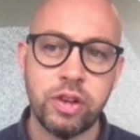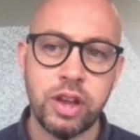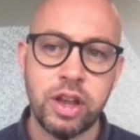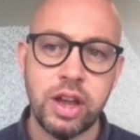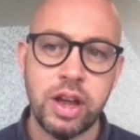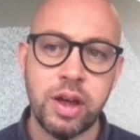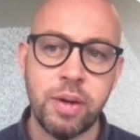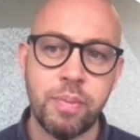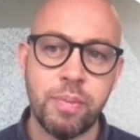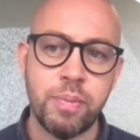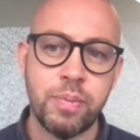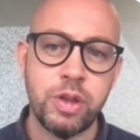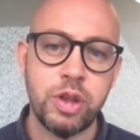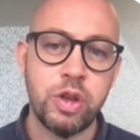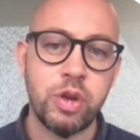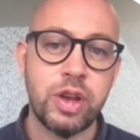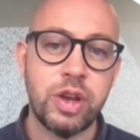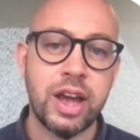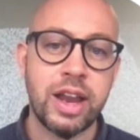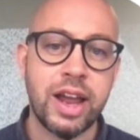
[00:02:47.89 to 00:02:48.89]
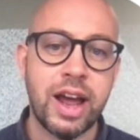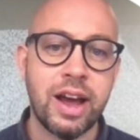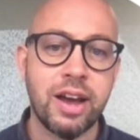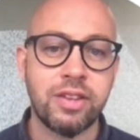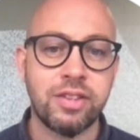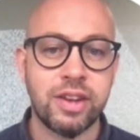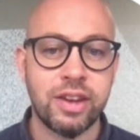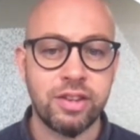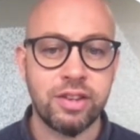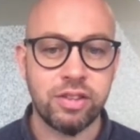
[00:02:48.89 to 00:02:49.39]
um, you get
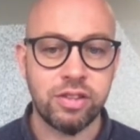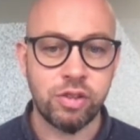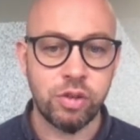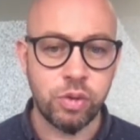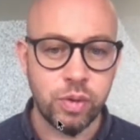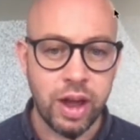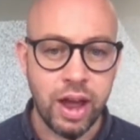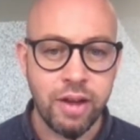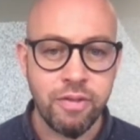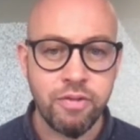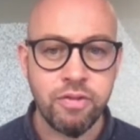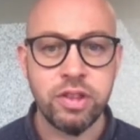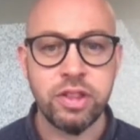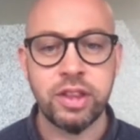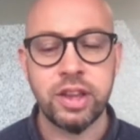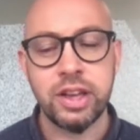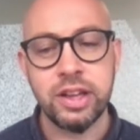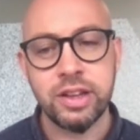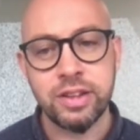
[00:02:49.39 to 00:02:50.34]
access to everything,